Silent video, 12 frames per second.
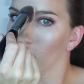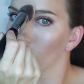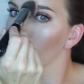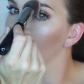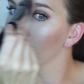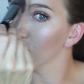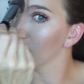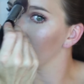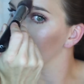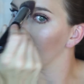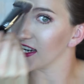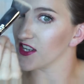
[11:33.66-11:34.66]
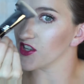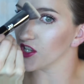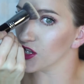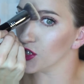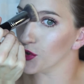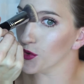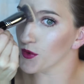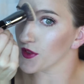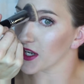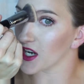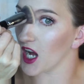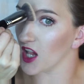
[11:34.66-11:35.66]
what would you say, like dilute
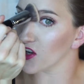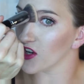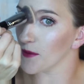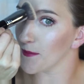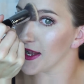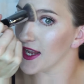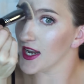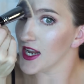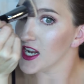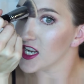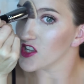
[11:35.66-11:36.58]
the color a bit